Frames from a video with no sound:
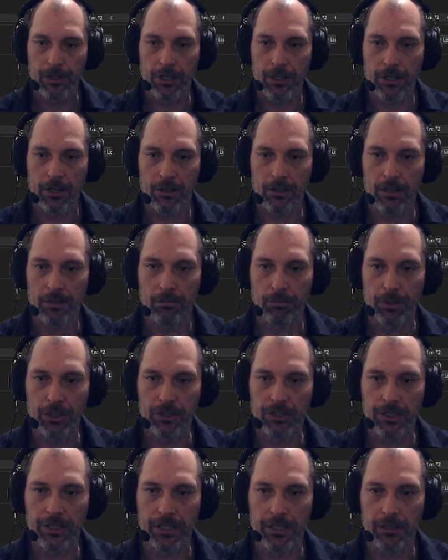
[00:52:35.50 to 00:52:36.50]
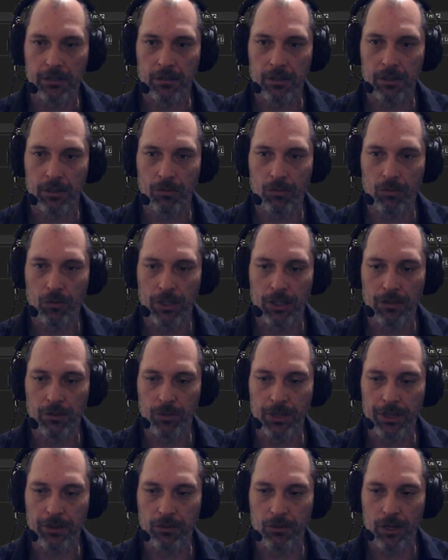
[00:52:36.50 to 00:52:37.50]
Current building. Where
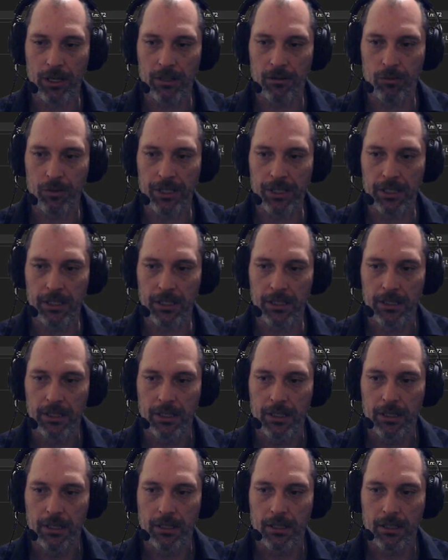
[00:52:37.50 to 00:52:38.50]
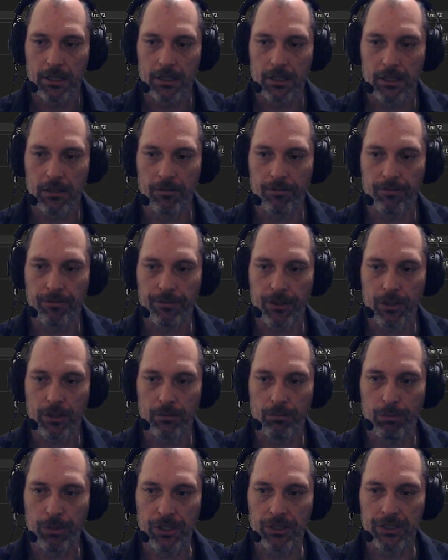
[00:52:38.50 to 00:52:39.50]
did we
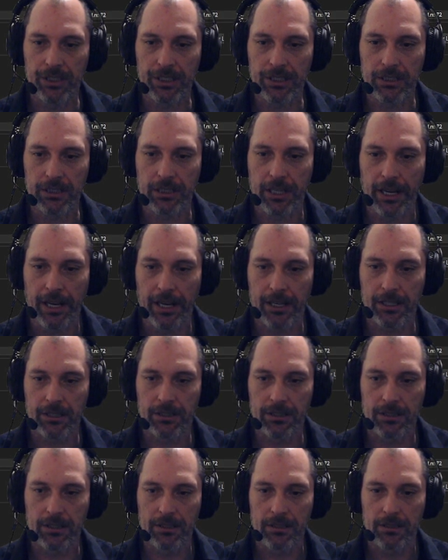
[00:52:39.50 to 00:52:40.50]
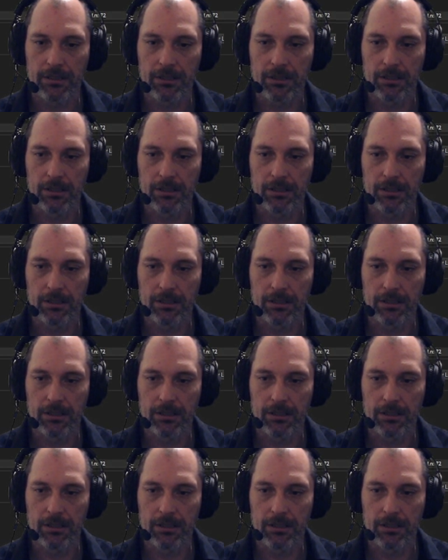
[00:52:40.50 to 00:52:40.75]
confirm building text?